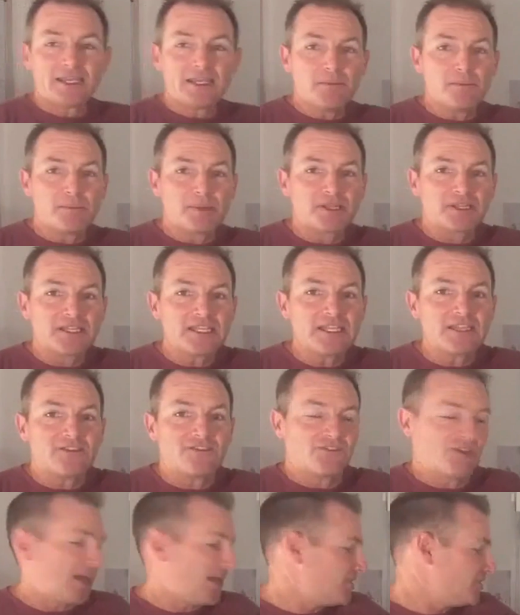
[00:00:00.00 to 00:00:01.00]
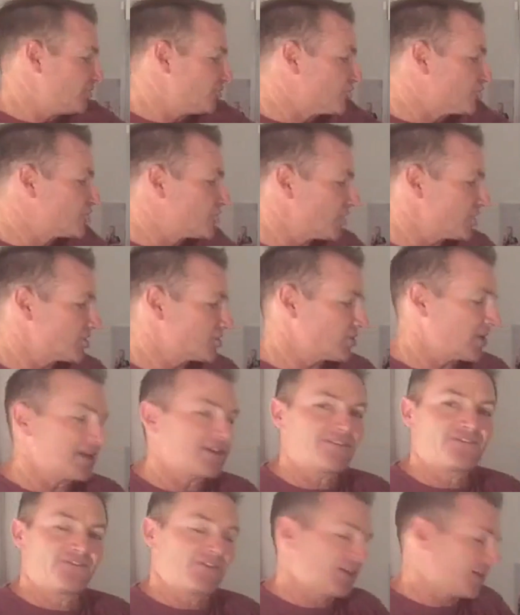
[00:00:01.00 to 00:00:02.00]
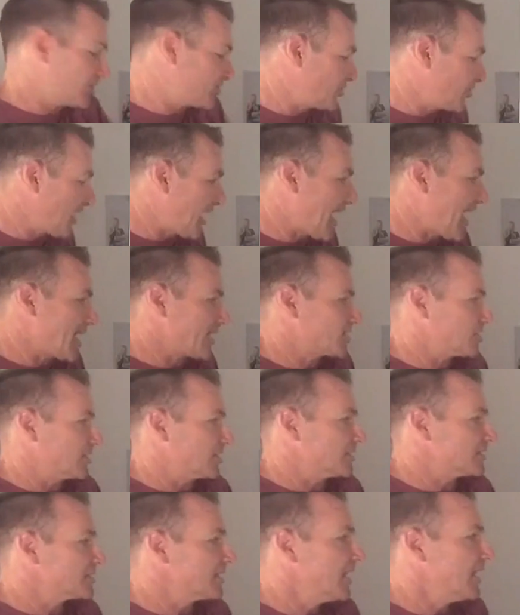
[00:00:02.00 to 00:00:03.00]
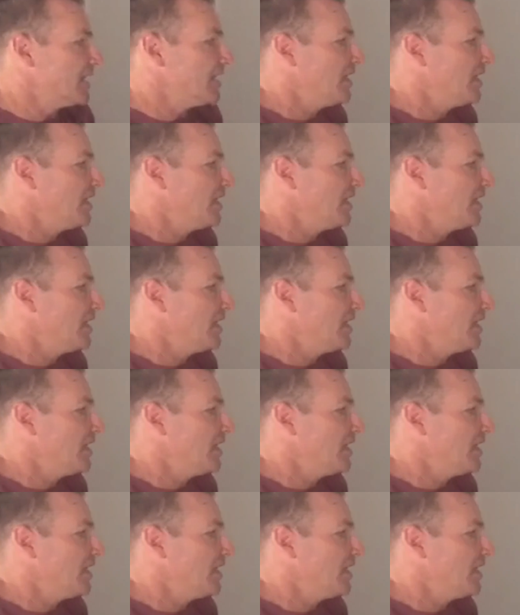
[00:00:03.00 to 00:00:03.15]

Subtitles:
in belief and you just try to fix your actions,